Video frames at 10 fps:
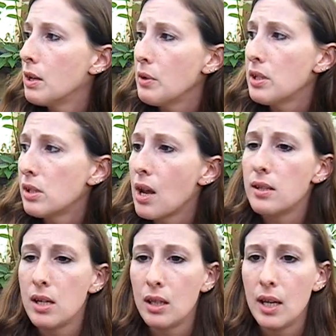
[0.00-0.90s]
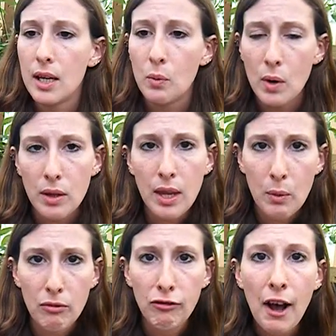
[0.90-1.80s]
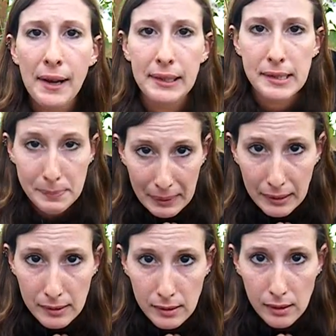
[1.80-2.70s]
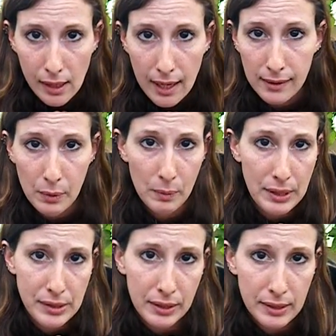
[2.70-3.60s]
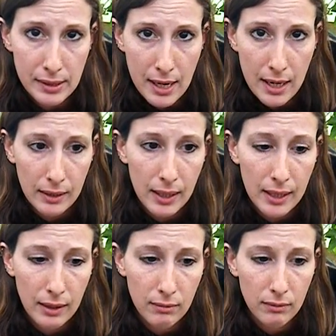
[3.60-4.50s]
they were discussing like what they would find in space, and they were basically saying like,